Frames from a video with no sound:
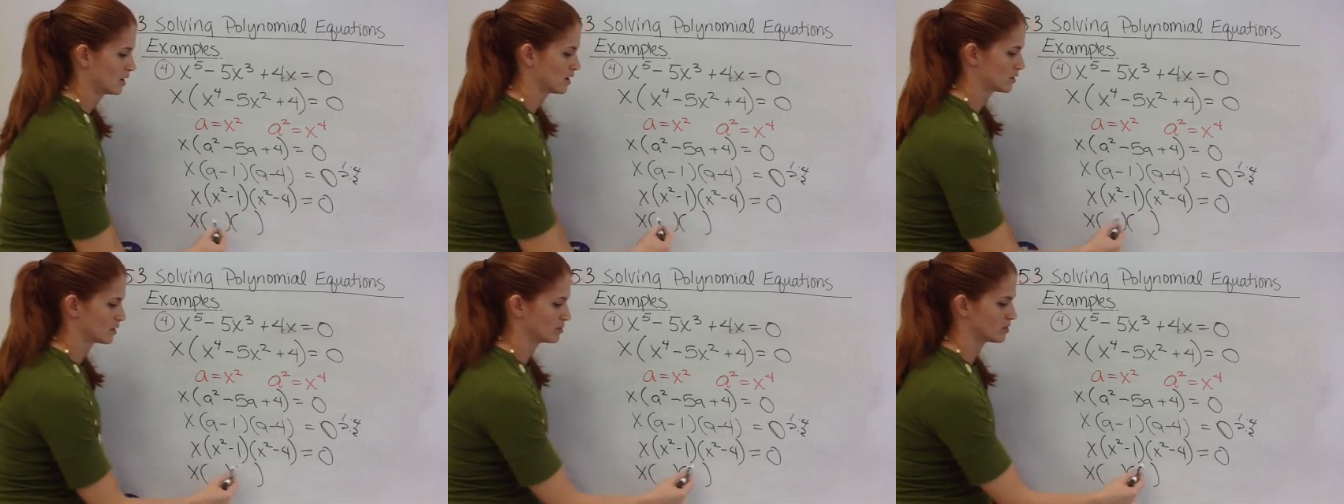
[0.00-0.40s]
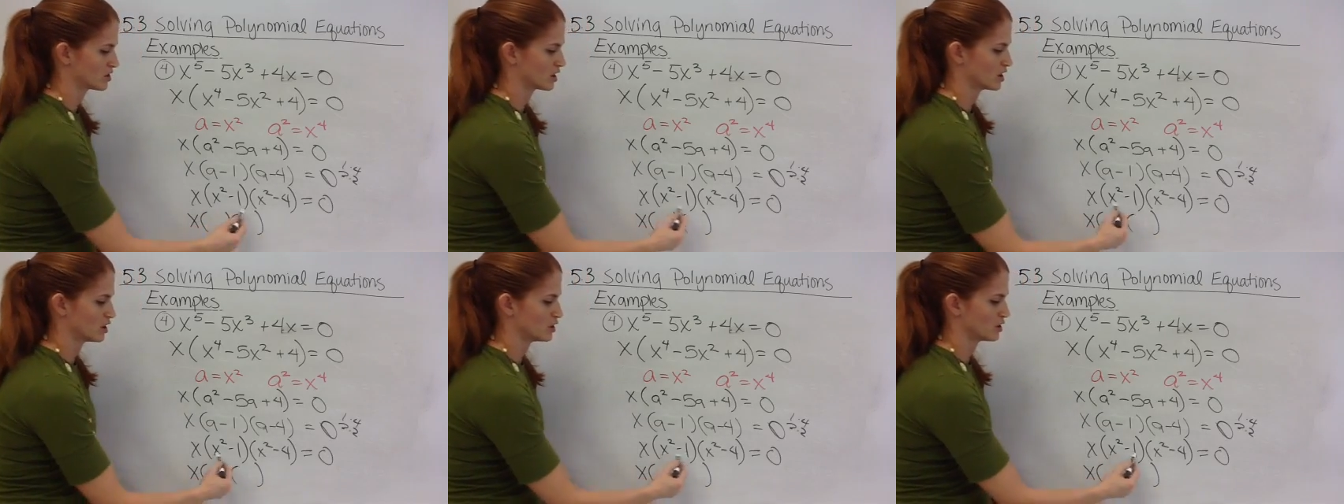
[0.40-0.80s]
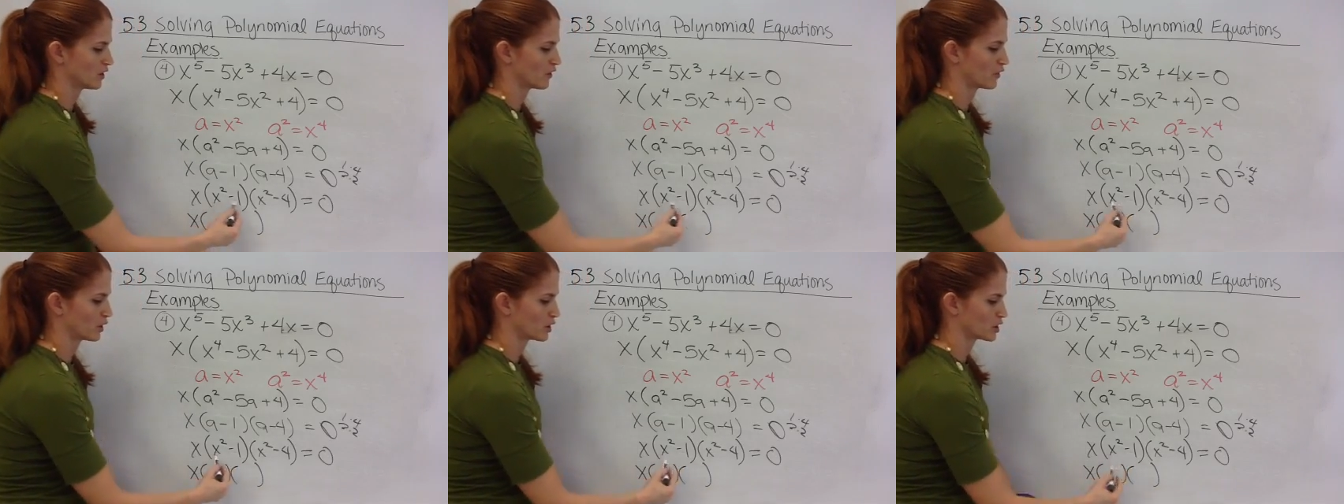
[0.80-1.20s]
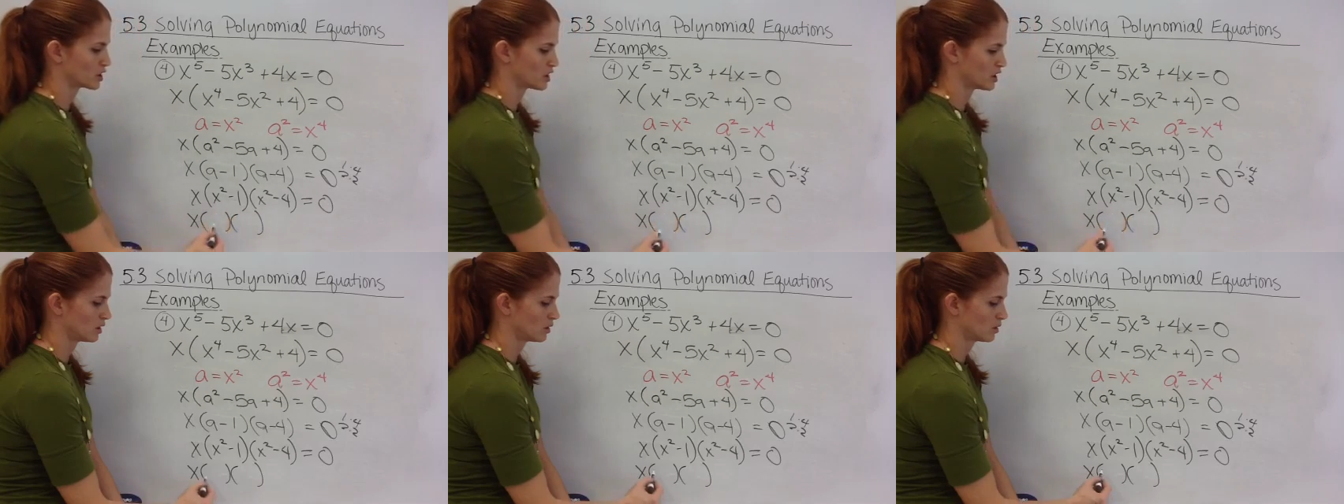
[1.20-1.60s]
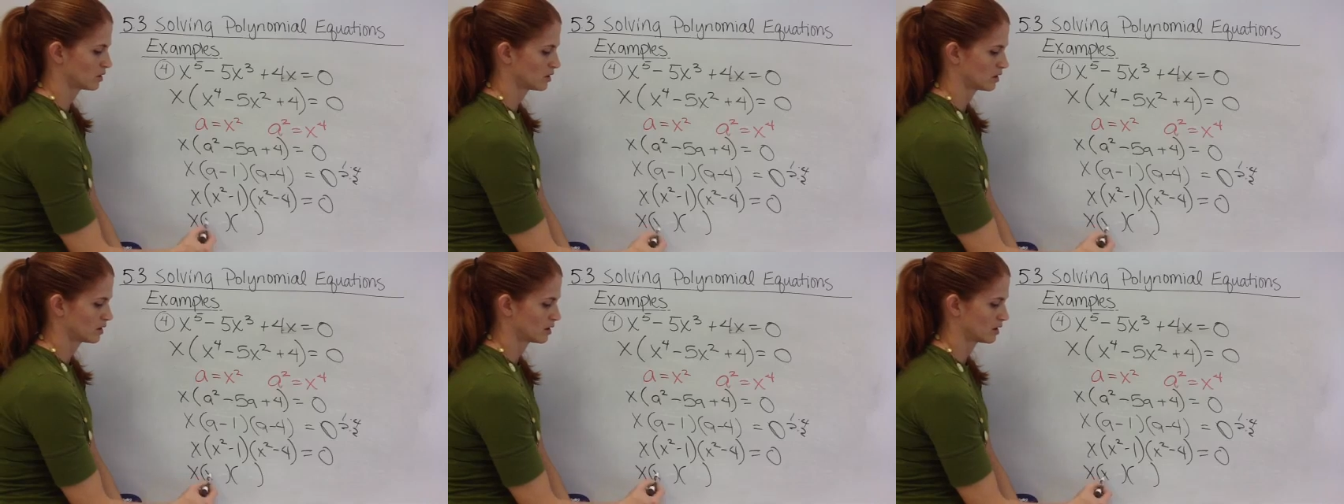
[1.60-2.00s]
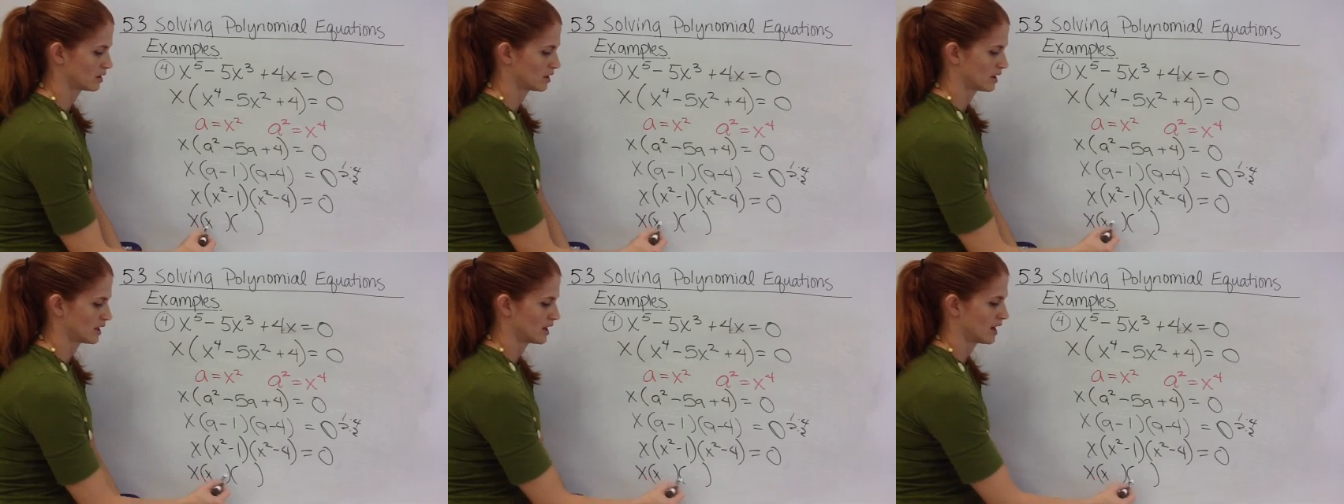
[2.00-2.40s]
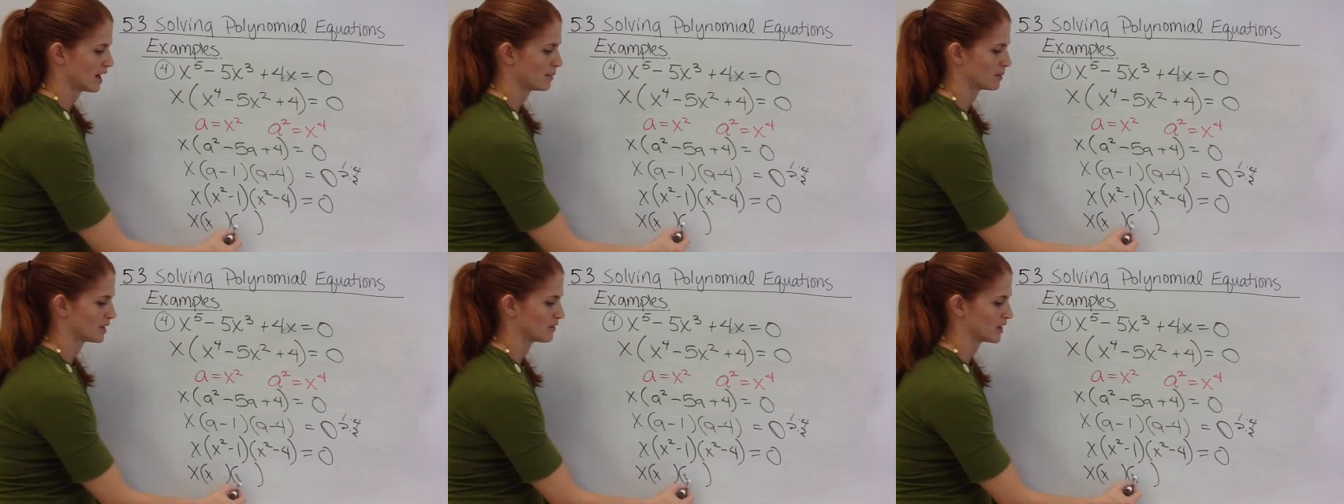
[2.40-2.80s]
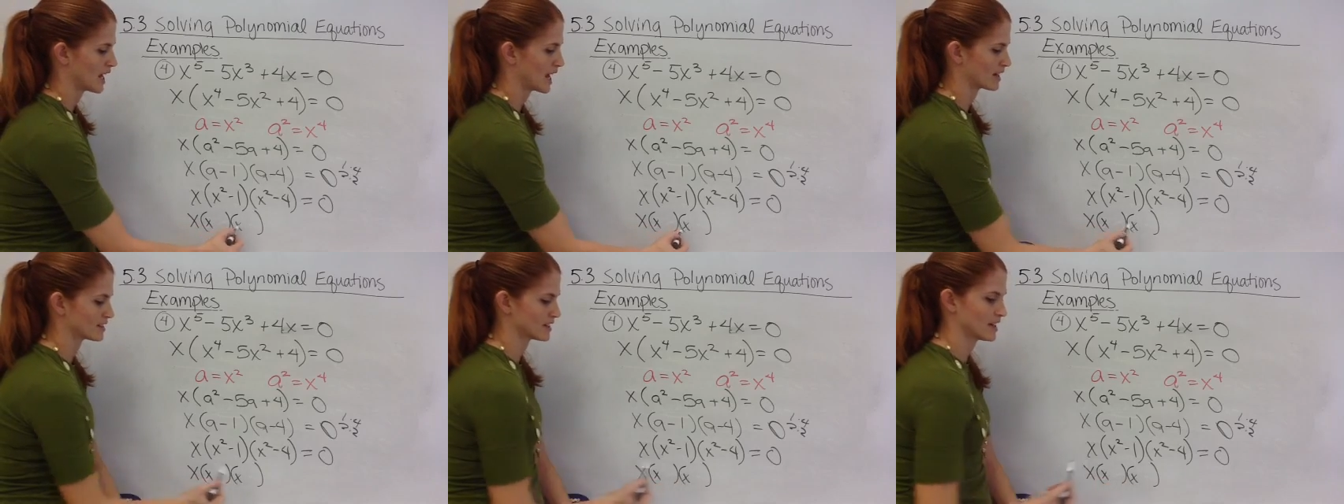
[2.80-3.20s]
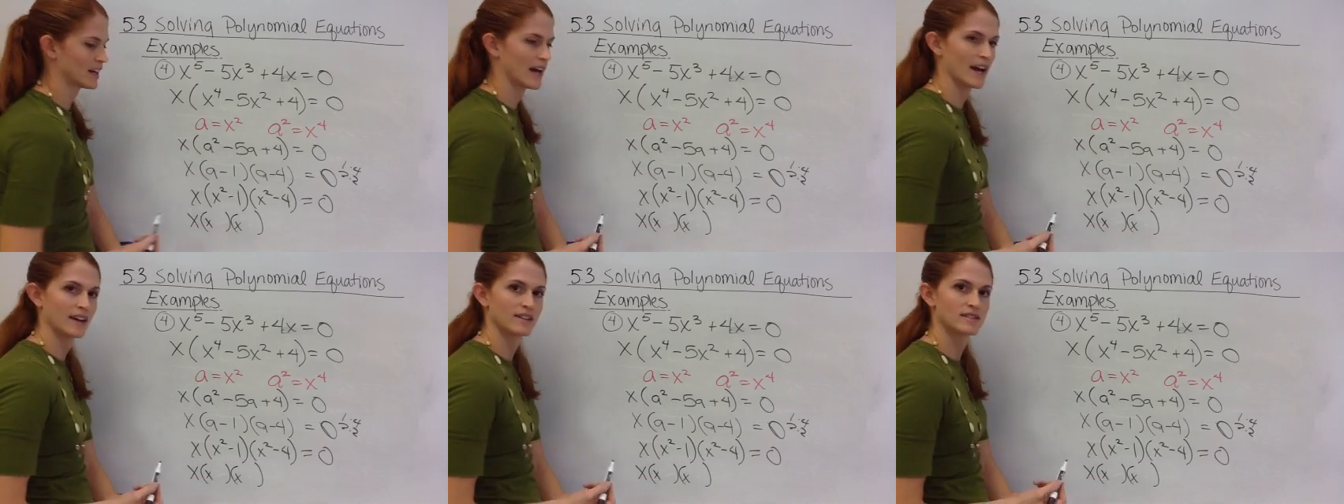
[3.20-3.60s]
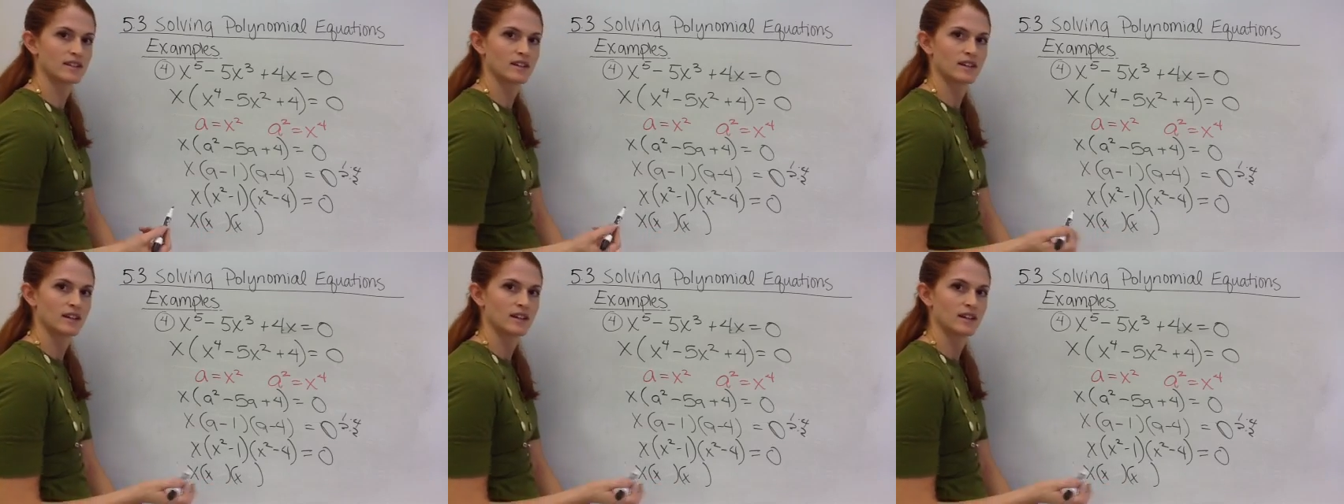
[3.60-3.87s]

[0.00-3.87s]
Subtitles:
So I'm just going to do the first two. I'm going to have an x and an x.